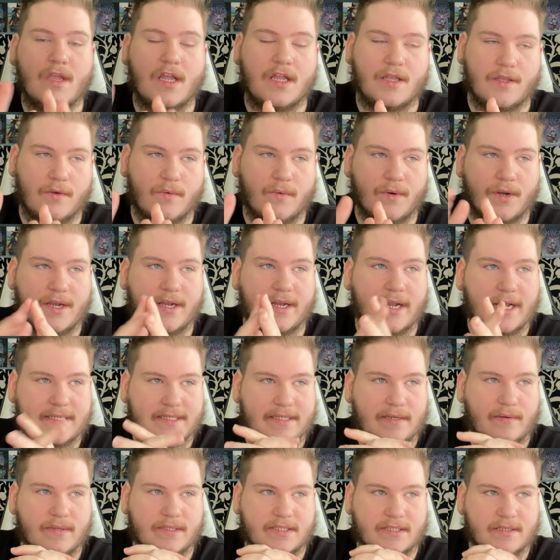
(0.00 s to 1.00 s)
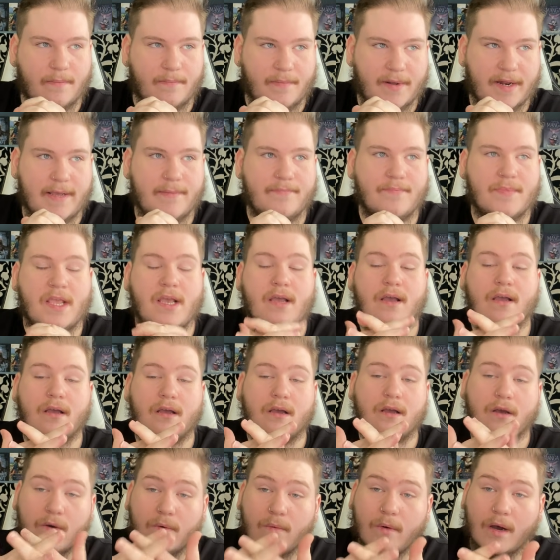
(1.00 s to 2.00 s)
you were connecting with somebody who